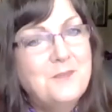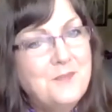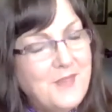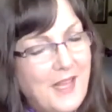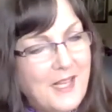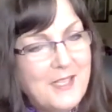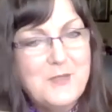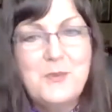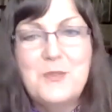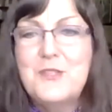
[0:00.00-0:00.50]

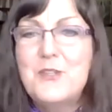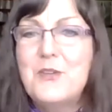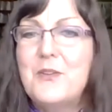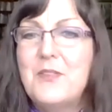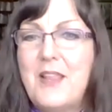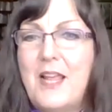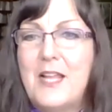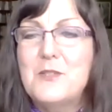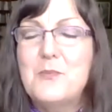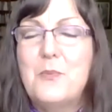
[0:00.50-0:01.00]
That's
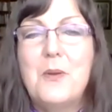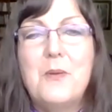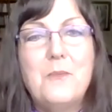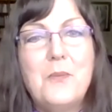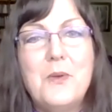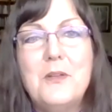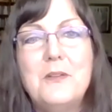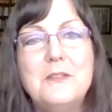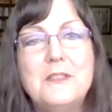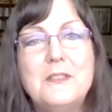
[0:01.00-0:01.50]
what
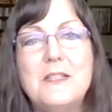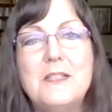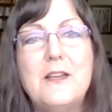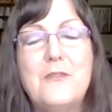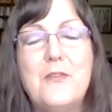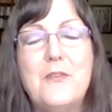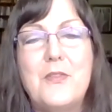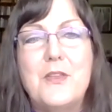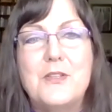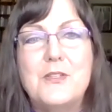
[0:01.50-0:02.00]
we'll
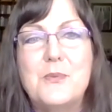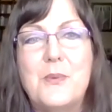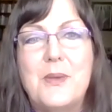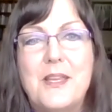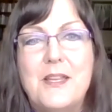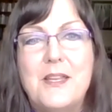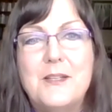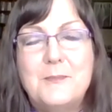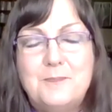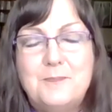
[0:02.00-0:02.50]
deliver this
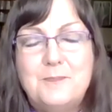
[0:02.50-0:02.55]
week.